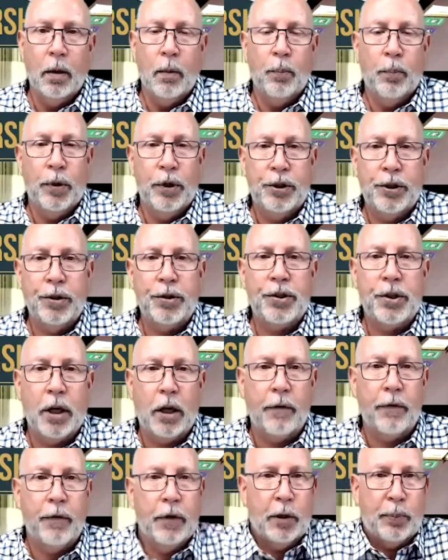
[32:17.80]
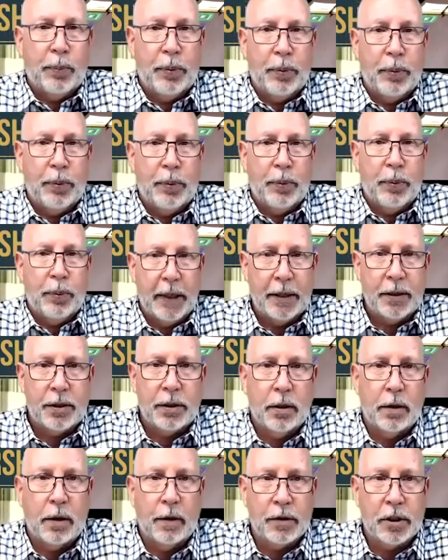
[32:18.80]
put yourself in the place
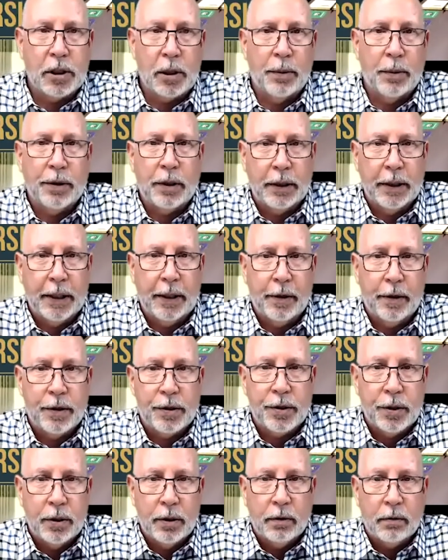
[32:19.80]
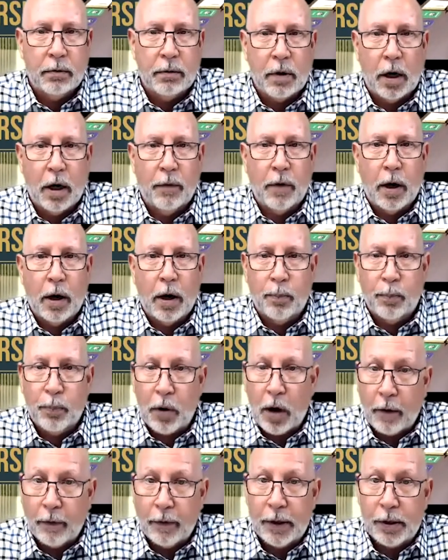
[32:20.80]
of some of the leaders of our
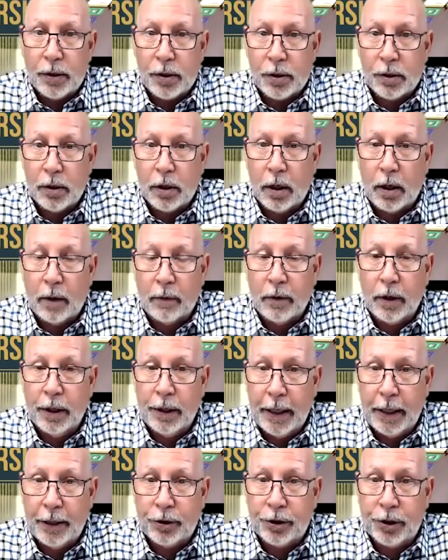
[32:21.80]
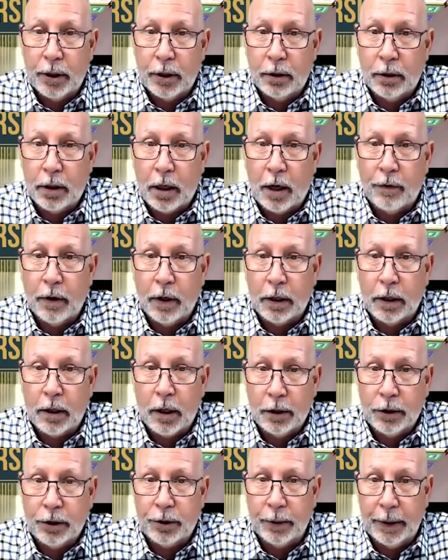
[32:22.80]
province, of our nation, of our
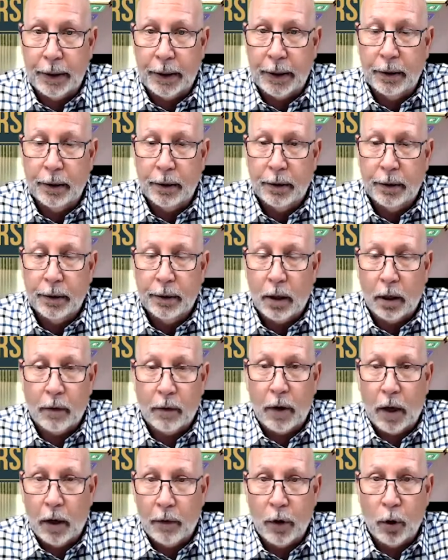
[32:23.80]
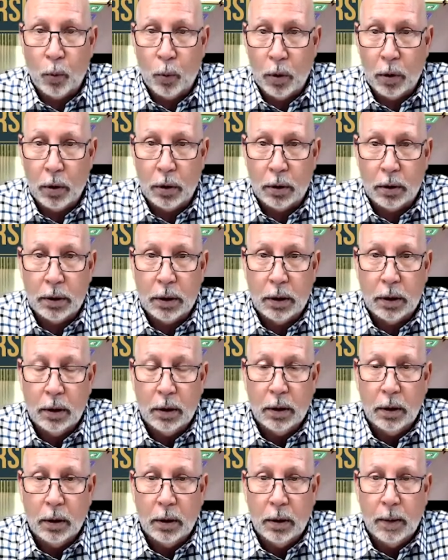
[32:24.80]
country, or of our world.
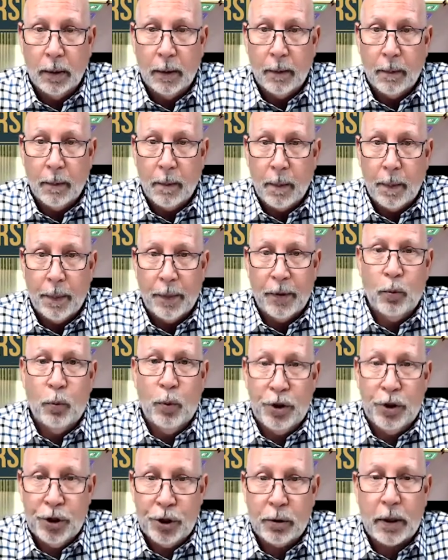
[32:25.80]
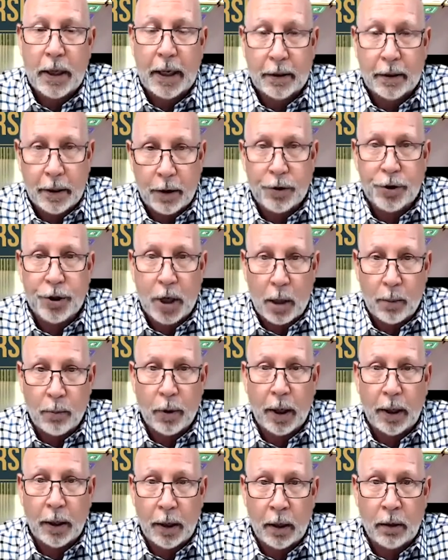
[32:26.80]
Would you like their job
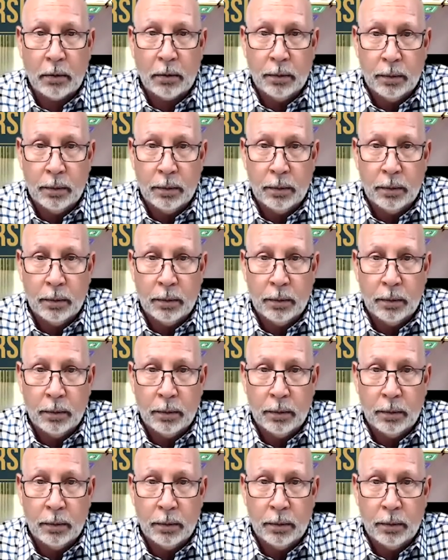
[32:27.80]
right now?